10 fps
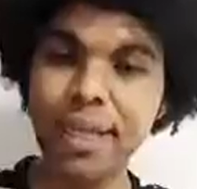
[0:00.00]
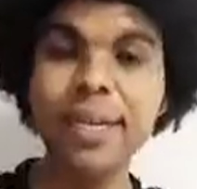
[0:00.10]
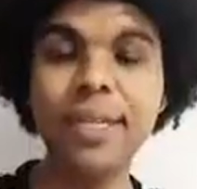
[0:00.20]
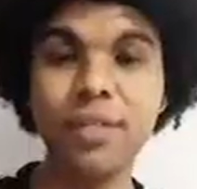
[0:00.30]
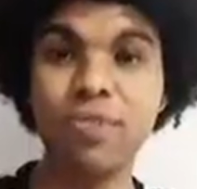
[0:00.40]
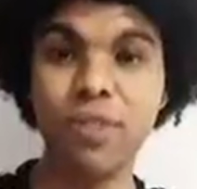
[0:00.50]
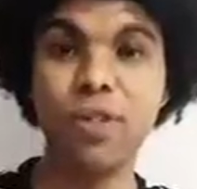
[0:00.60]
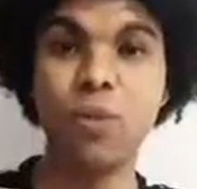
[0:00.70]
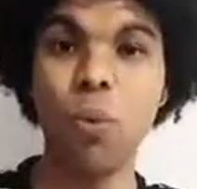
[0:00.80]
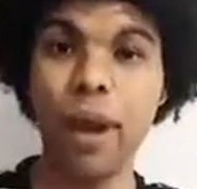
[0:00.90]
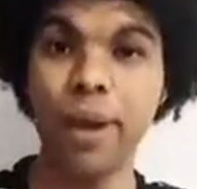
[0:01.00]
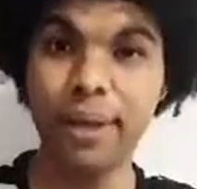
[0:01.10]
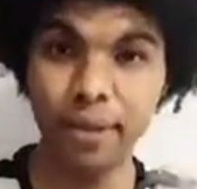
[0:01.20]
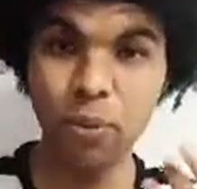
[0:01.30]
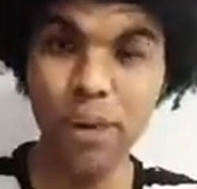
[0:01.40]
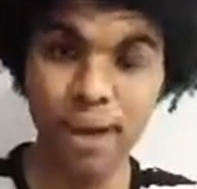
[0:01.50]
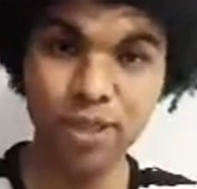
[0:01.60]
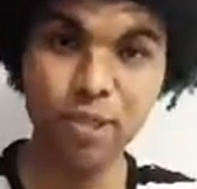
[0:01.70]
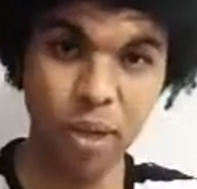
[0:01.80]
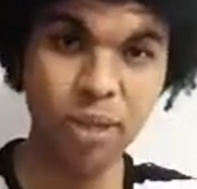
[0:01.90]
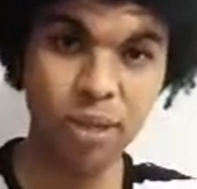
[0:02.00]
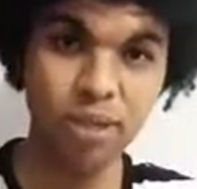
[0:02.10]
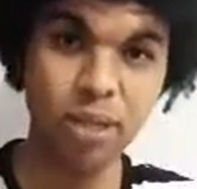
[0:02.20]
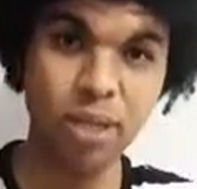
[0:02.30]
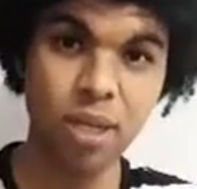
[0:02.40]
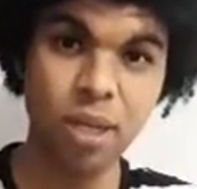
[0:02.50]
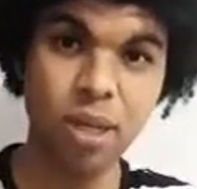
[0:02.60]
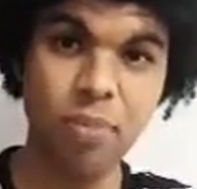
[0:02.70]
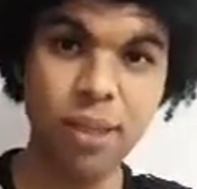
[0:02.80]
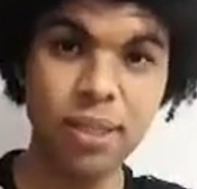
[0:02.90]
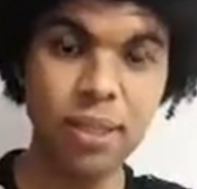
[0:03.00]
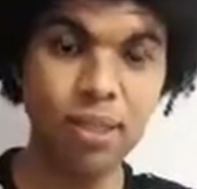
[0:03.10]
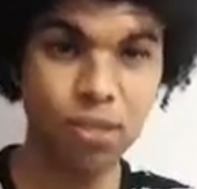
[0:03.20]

there is a video where I explain this basically.